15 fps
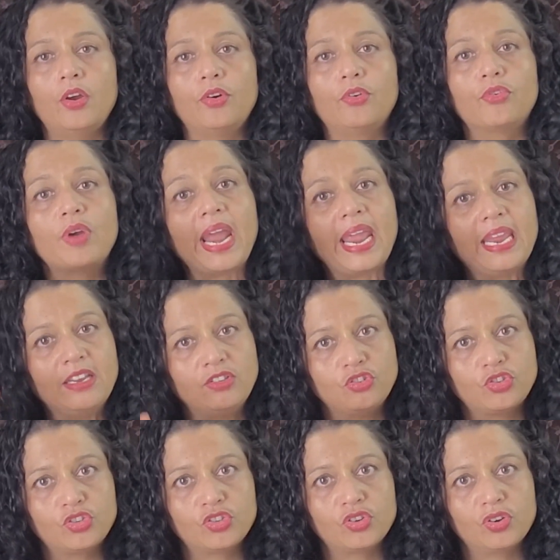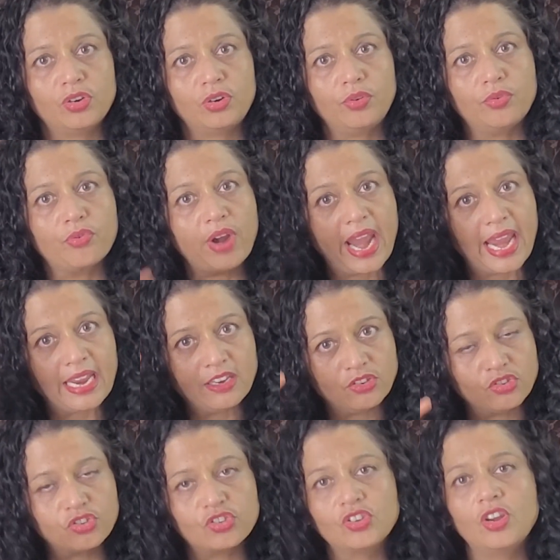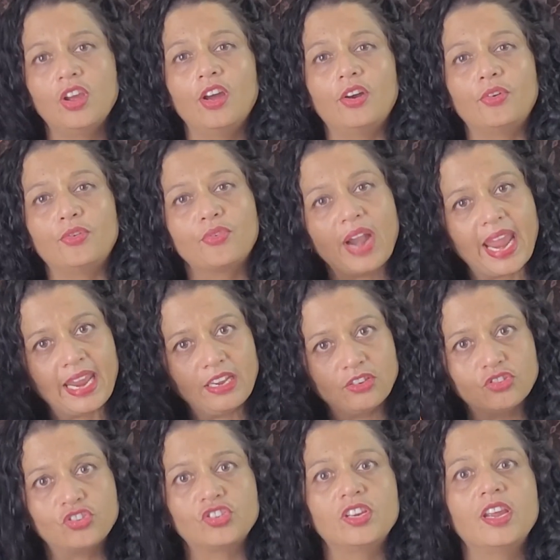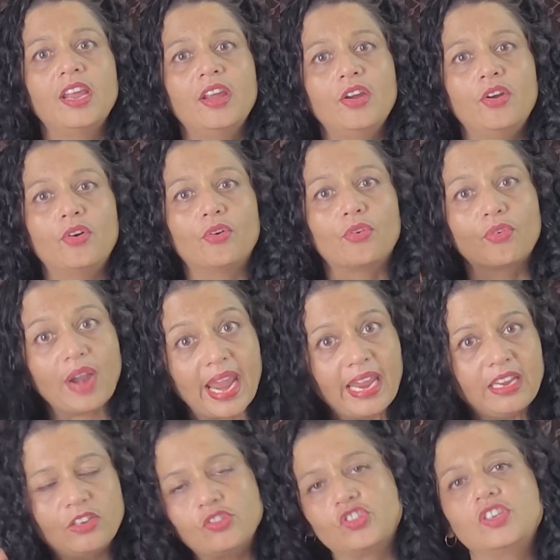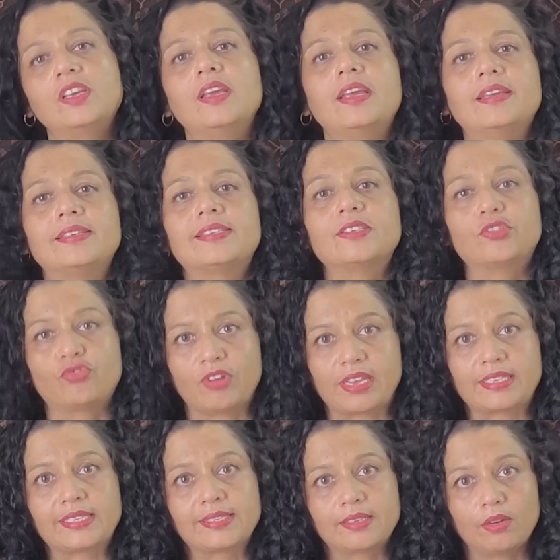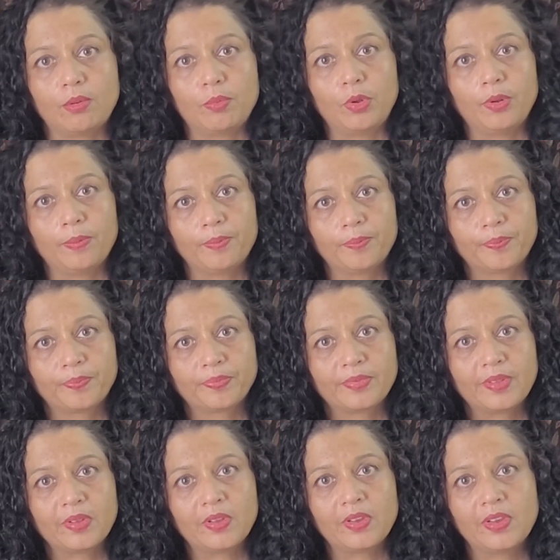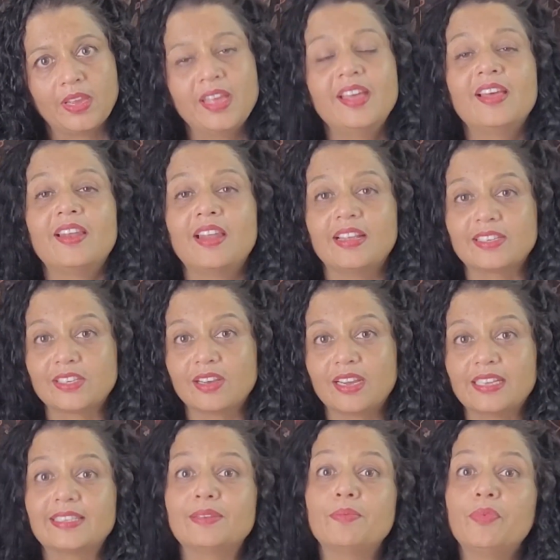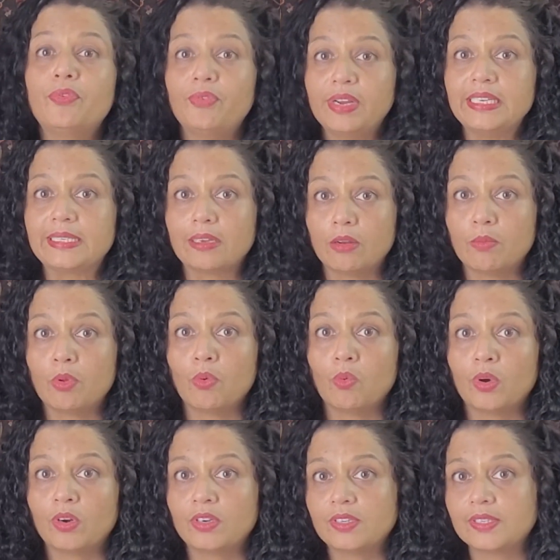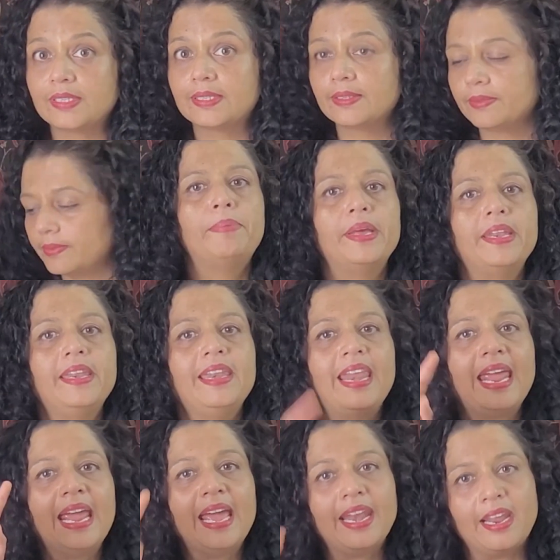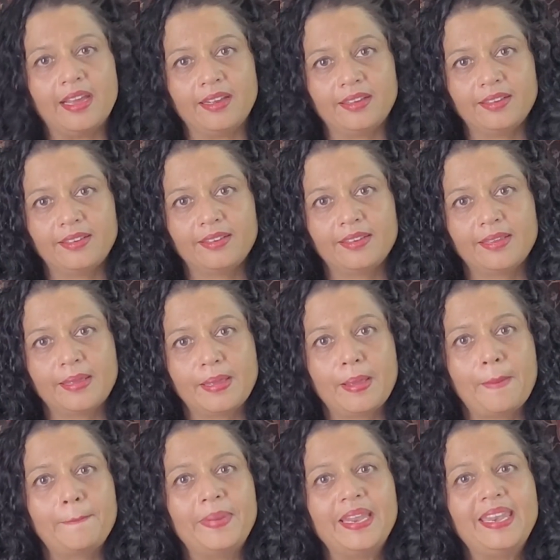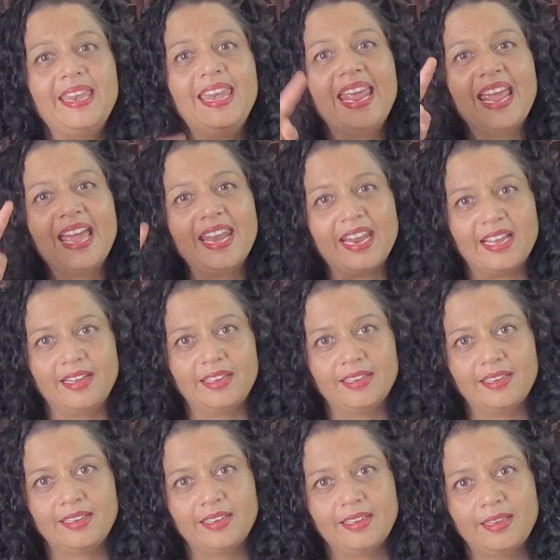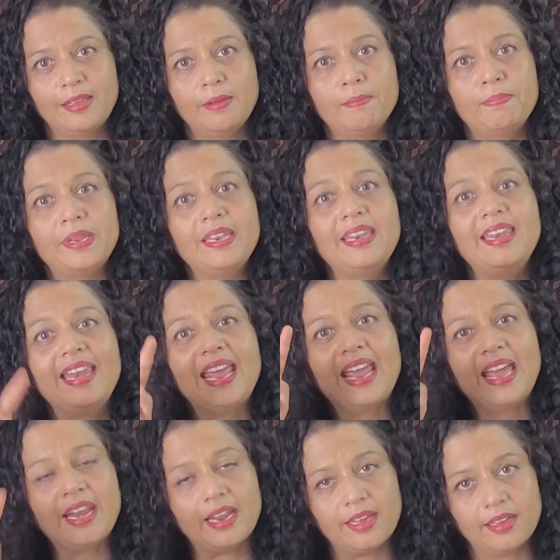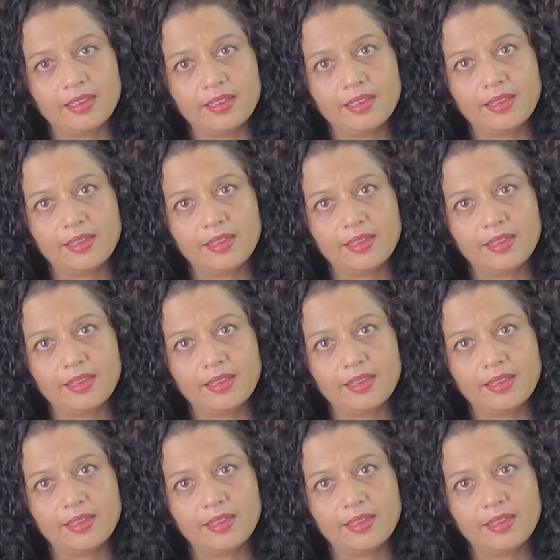Arrange, arrange, arrange. Range is the stressed syllable. Let's look at some three-syllable words. Banana, banana, banana.